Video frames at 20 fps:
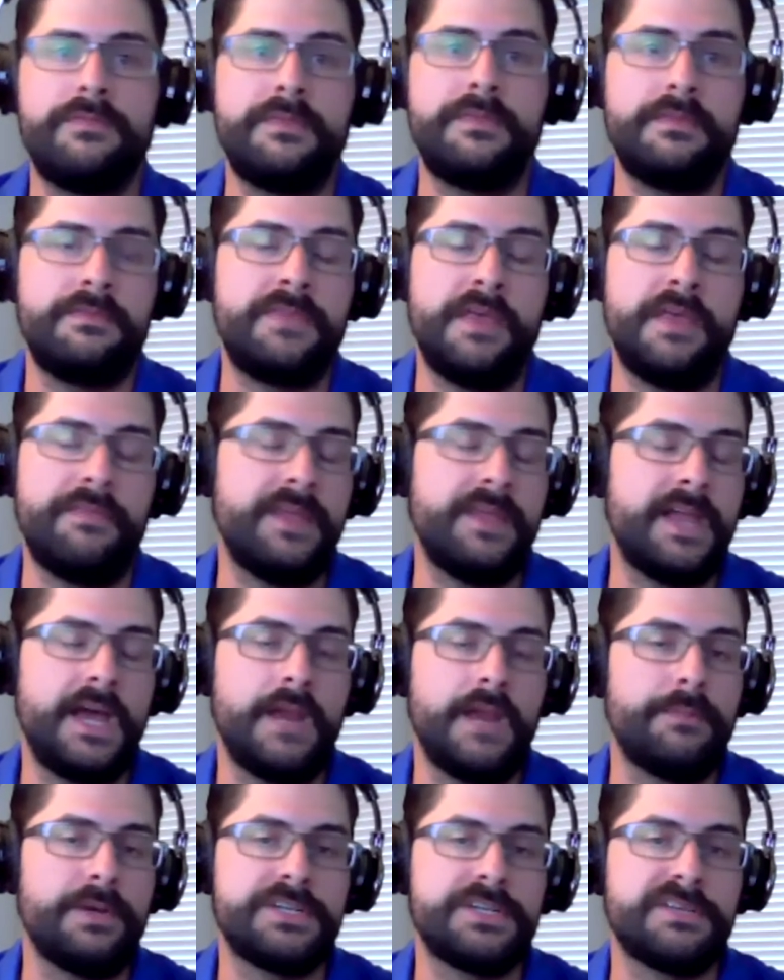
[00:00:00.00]
Then they got
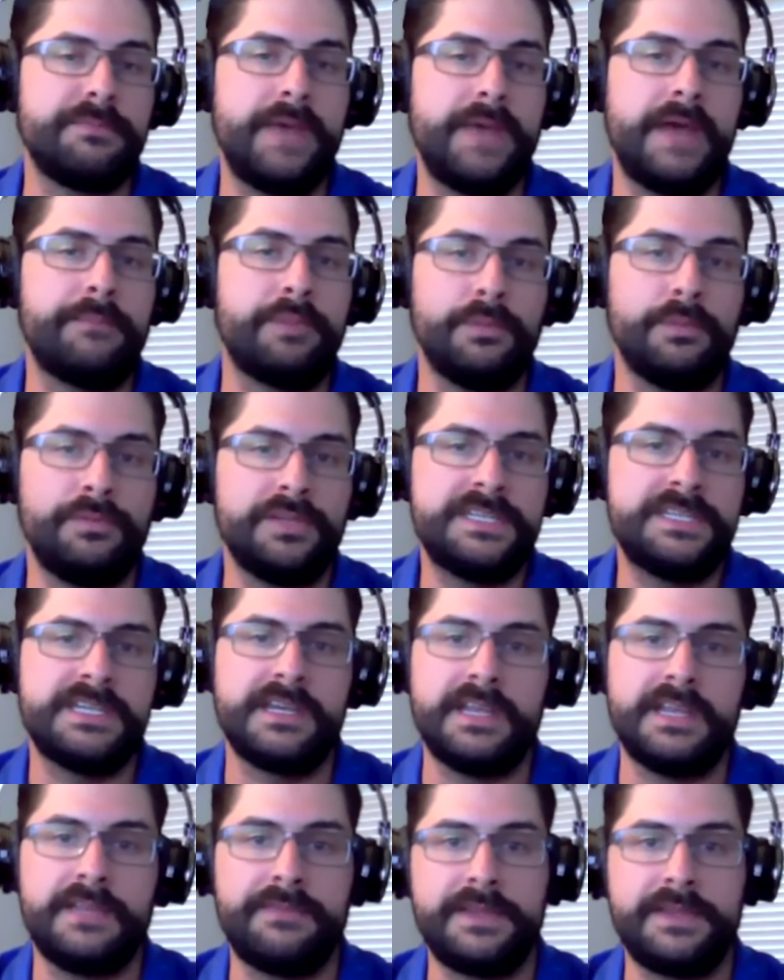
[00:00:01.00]
a bunch of bad
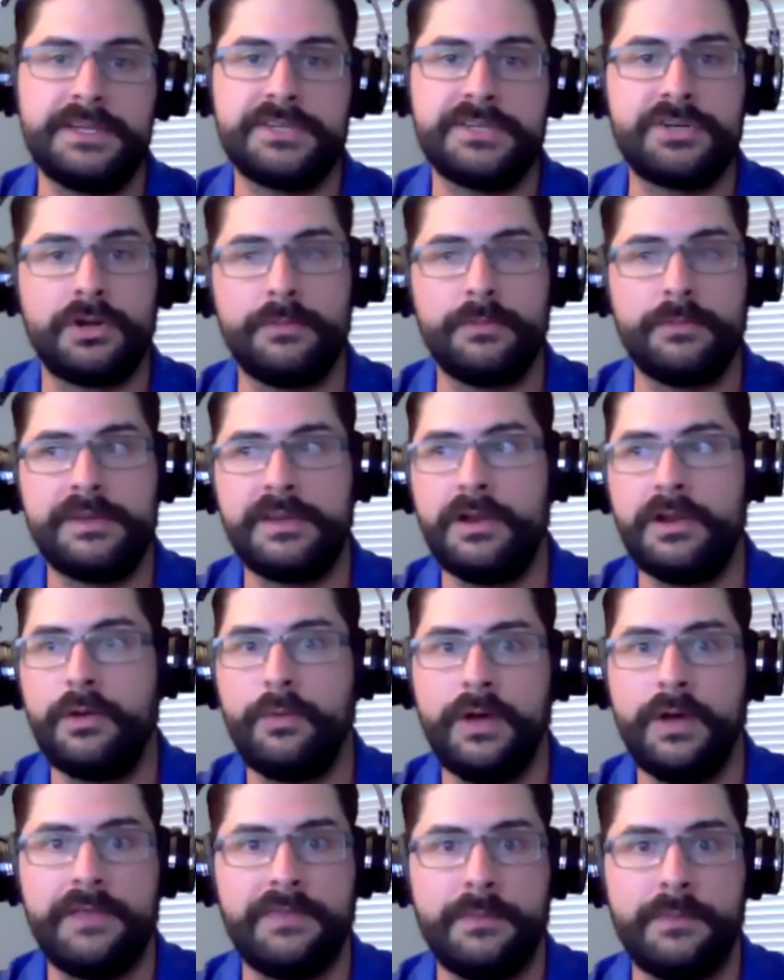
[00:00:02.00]
publicity, and they determined, you know
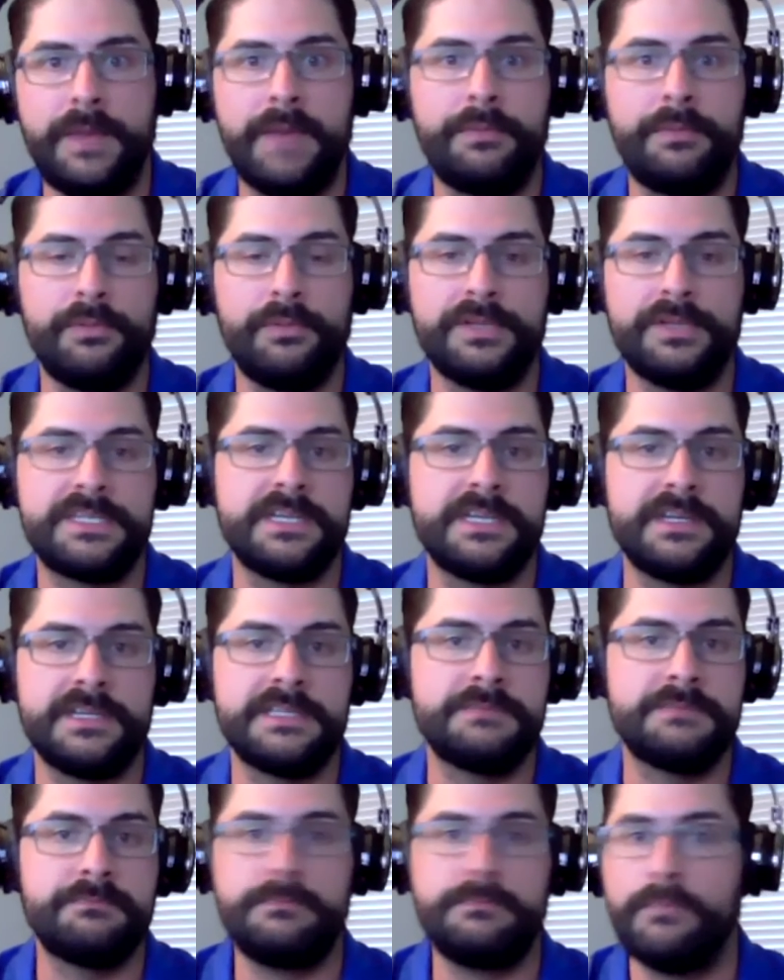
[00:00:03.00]
what, the bad publicity
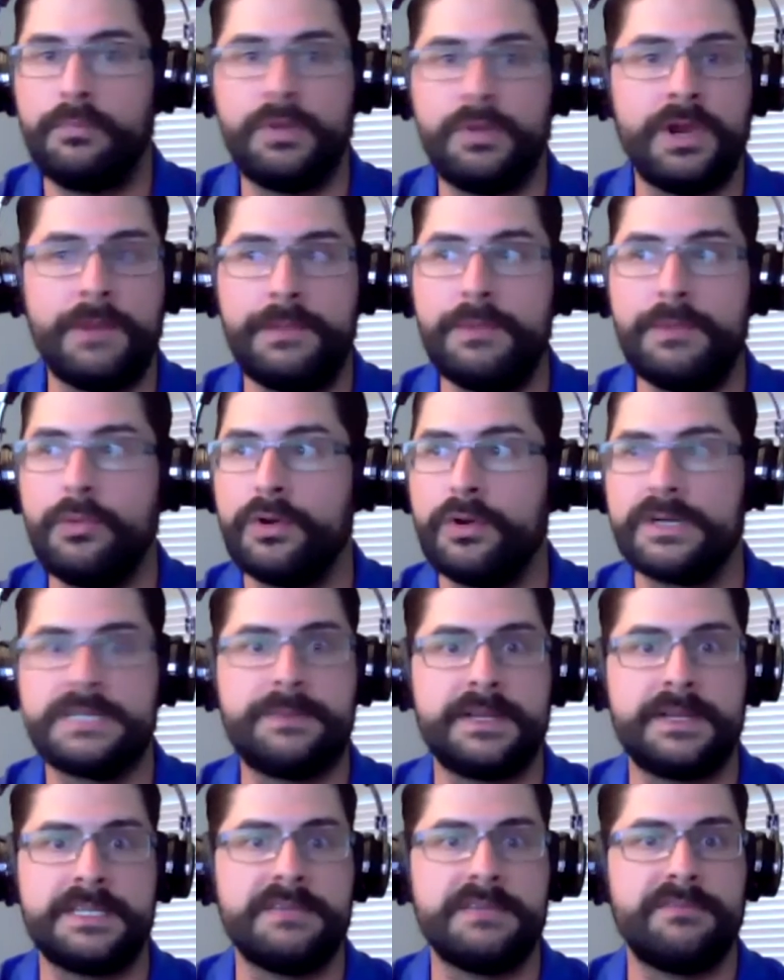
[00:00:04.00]
is going to be more
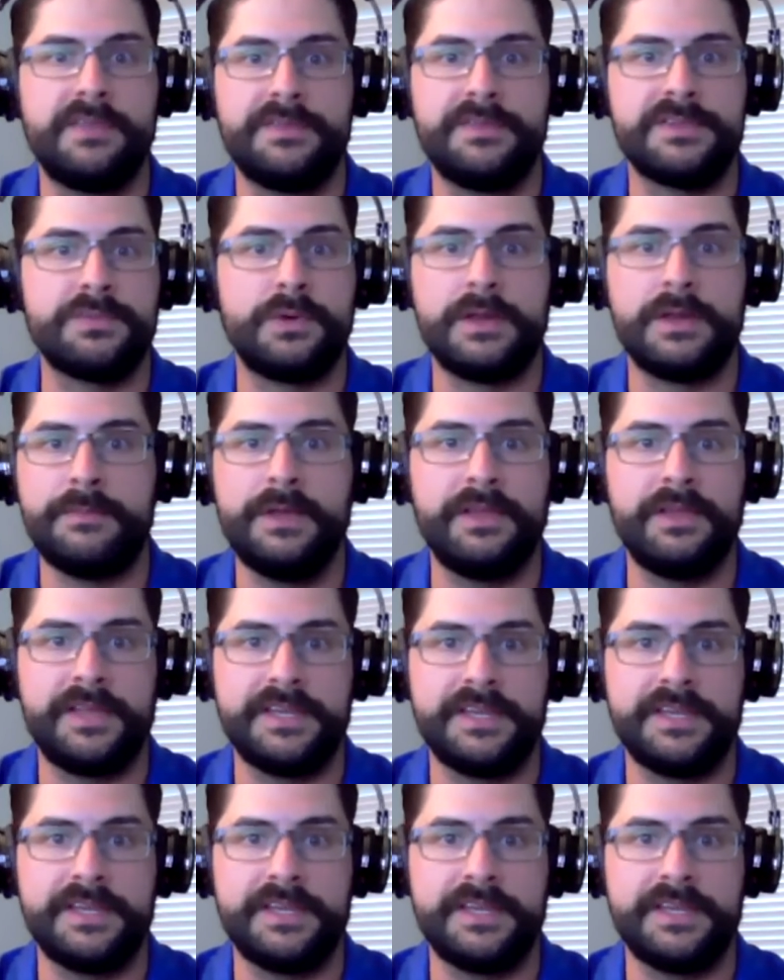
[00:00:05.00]
expensive than the 20 million.